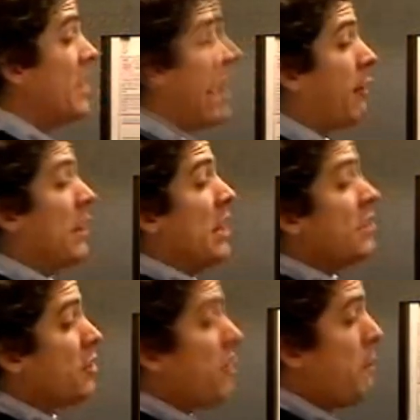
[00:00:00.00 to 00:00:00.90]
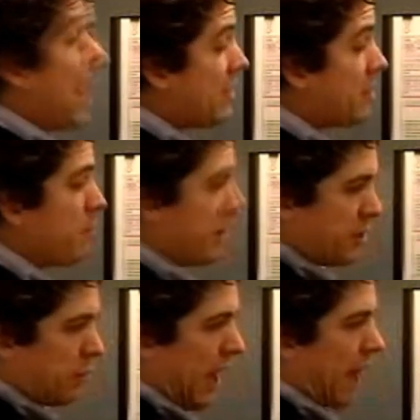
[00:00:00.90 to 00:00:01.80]
Now, so the master
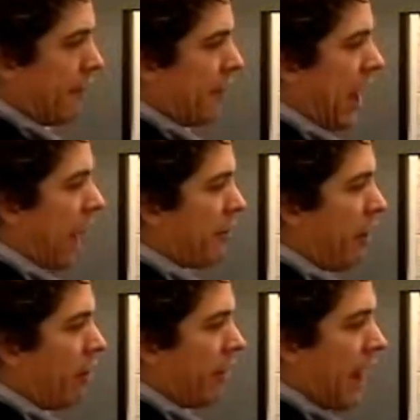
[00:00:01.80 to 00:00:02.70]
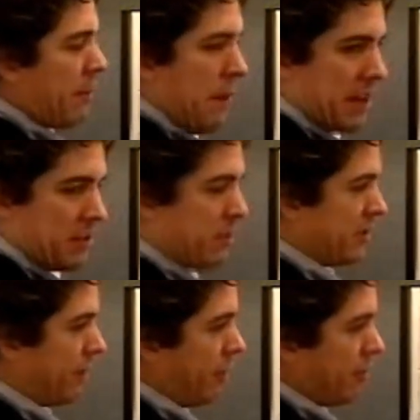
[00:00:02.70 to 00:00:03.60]
budget, we have how the master
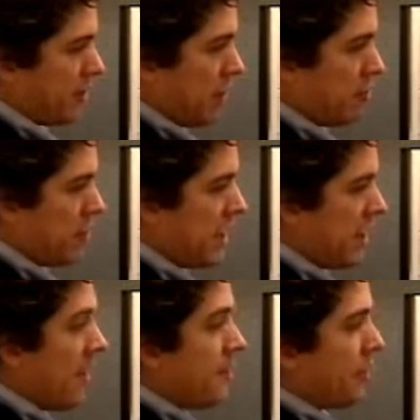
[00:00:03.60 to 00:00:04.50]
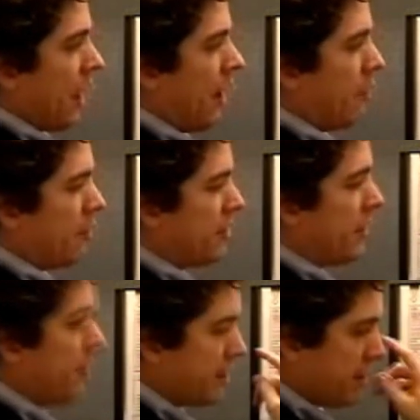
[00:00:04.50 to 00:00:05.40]
budget flows underneath those
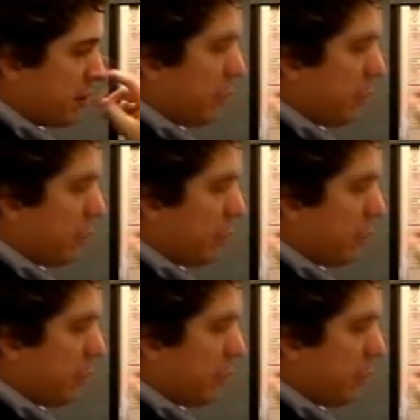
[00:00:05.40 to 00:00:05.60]
definitions.